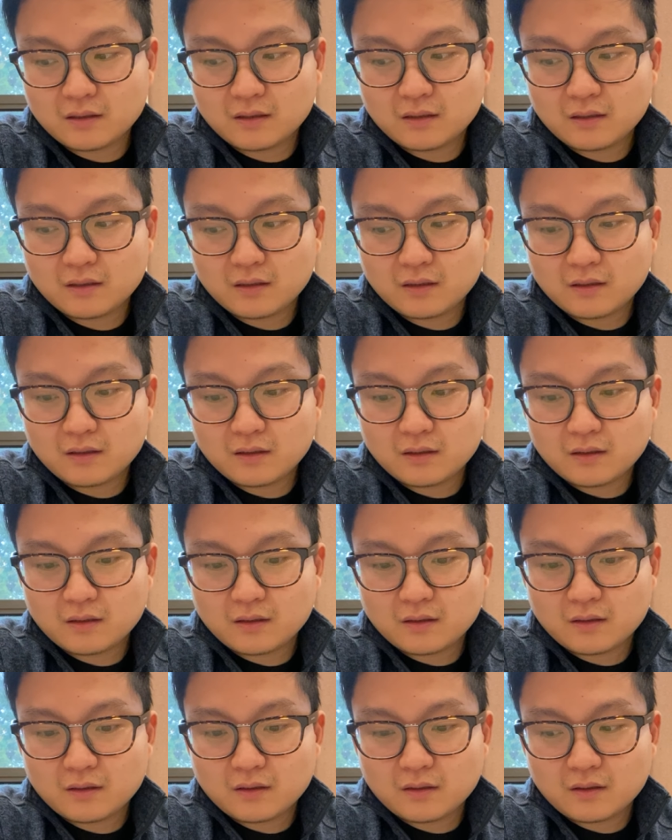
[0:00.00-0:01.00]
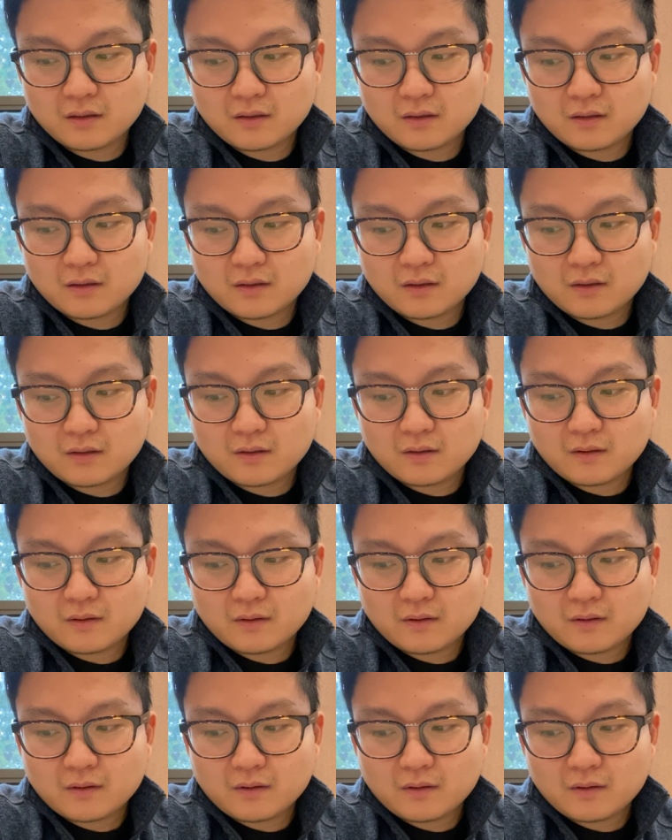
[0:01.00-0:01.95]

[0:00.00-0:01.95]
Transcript: (no one is talking)